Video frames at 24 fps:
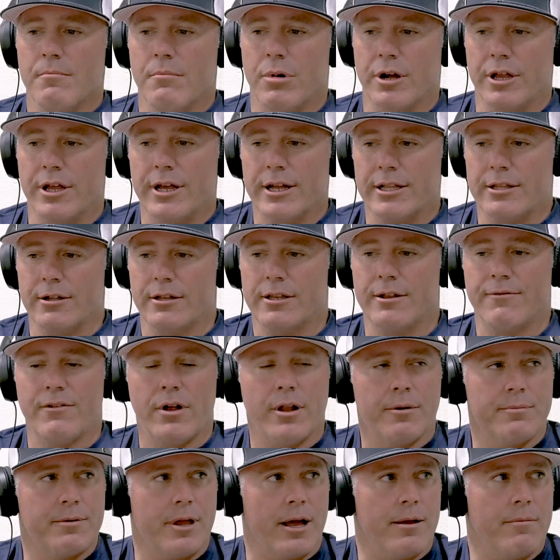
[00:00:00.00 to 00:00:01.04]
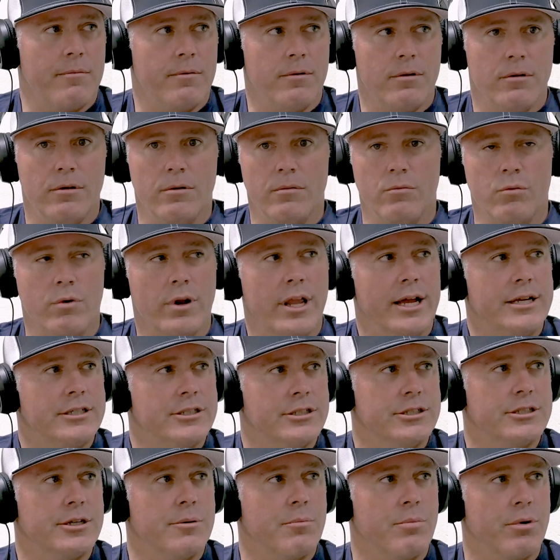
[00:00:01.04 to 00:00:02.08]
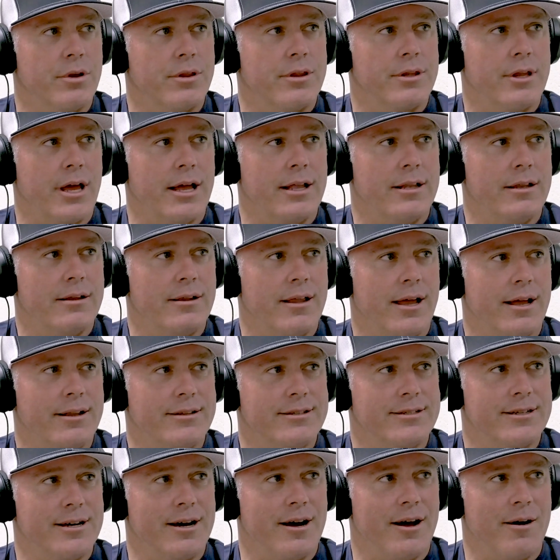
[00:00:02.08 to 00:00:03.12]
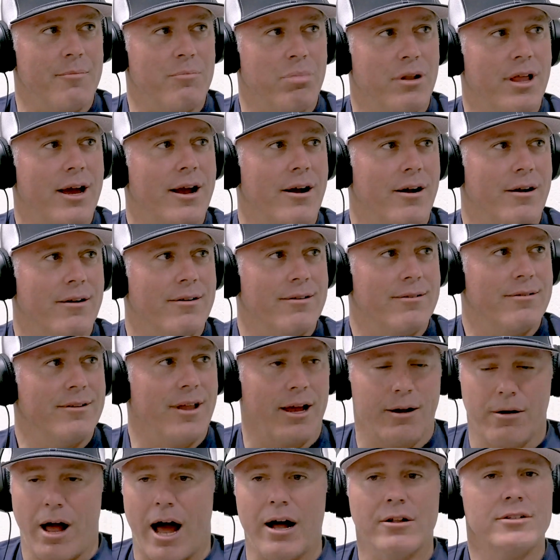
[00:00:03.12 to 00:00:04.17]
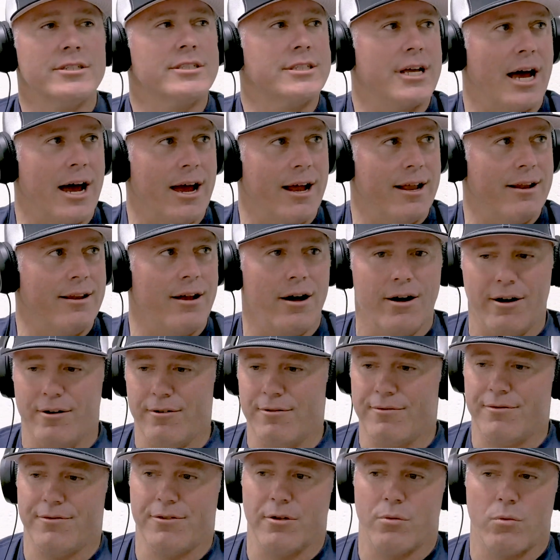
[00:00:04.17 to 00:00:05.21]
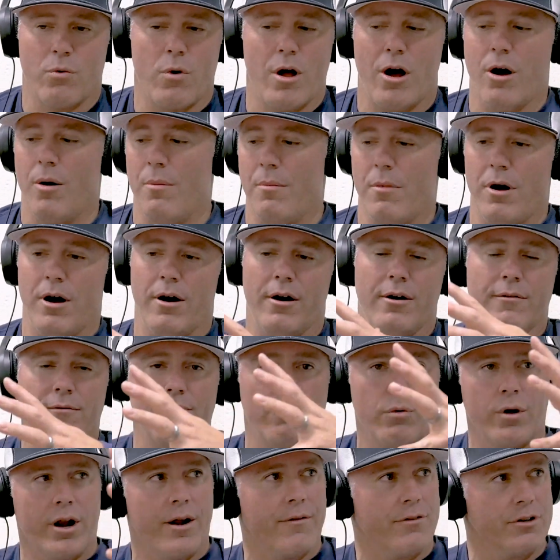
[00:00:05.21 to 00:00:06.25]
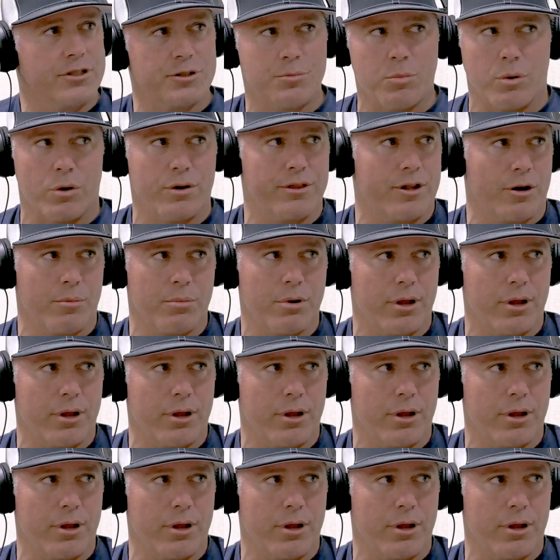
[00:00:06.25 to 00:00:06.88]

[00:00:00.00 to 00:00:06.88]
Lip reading: but you get to develop that relationship with that player, like outside of the realm of whatever sport they're